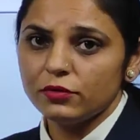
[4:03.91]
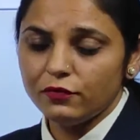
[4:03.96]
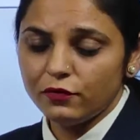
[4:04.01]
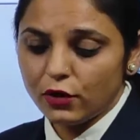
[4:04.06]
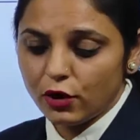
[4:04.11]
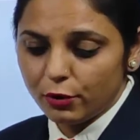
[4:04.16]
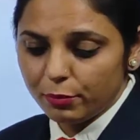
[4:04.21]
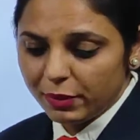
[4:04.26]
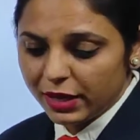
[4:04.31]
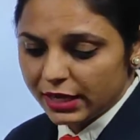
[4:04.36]

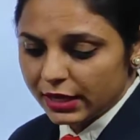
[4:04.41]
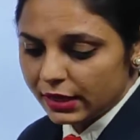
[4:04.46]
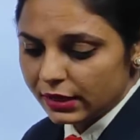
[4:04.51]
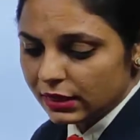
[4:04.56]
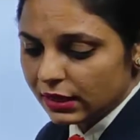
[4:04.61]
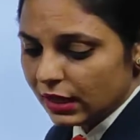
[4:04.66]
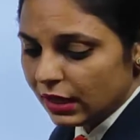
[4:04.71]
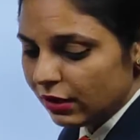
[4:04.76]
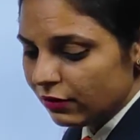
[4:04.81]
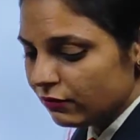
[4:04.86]
for
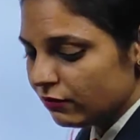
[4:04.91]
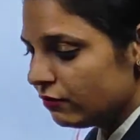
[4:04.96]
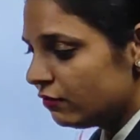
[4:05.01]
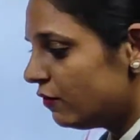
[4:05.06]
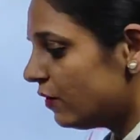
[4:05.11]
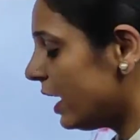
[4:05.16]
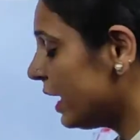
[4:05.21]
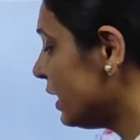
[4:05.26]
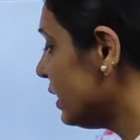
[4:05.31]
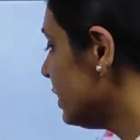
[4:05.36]
making the
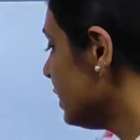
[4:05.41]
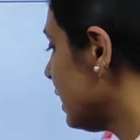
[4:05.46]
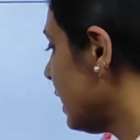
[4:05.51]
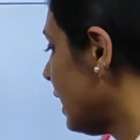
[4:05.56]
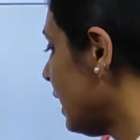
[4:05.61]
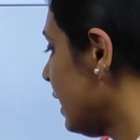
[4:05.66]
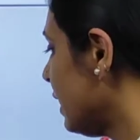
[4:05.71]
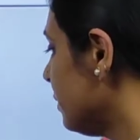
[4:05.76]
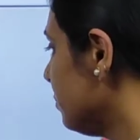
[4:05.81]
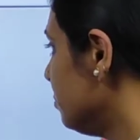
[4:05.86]
wine
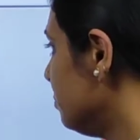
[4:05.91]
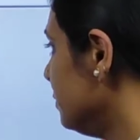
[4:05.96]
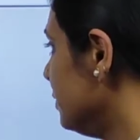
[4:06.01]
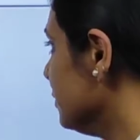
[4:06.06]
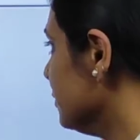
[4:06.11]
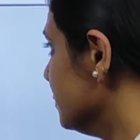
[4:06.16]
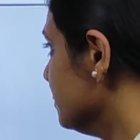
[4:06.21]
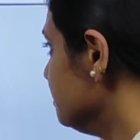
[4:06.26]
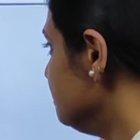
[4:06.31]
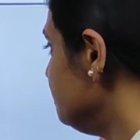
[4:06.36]
and beer.